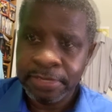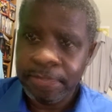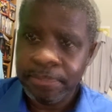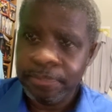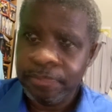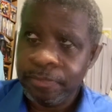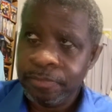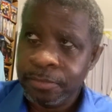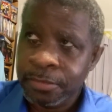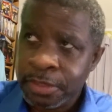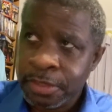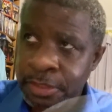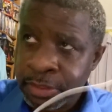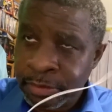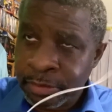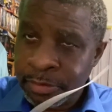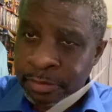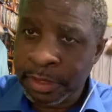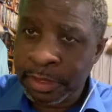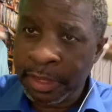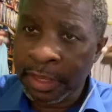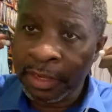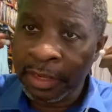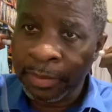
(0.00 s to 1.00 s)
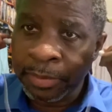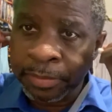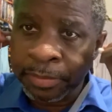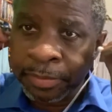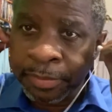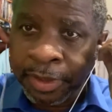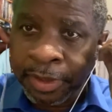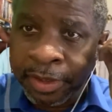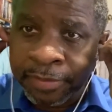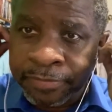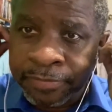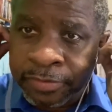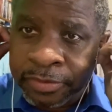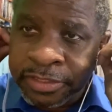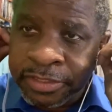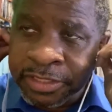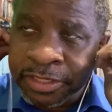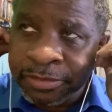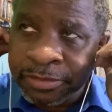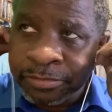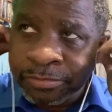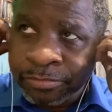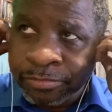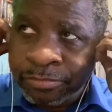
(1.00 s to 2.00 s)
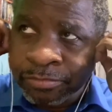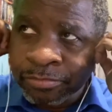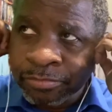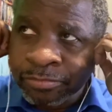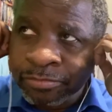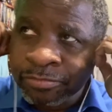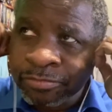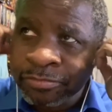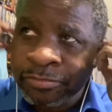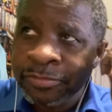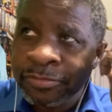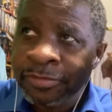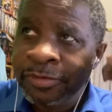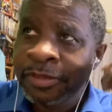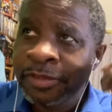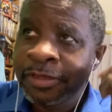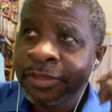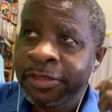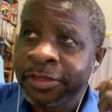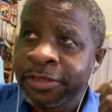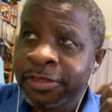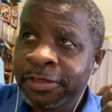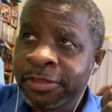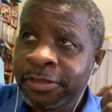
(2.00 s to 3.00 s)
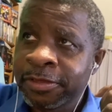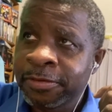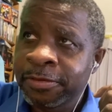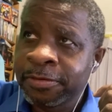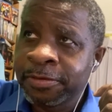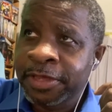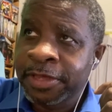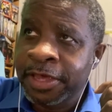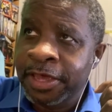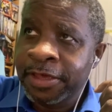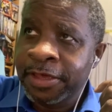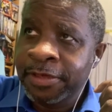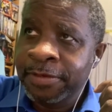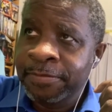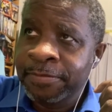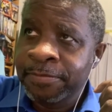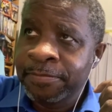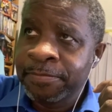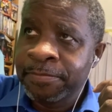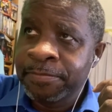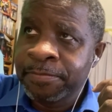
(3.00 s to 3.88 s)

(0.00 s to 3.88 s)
I'll be right back. Okay, let me put my headphones in. Okay.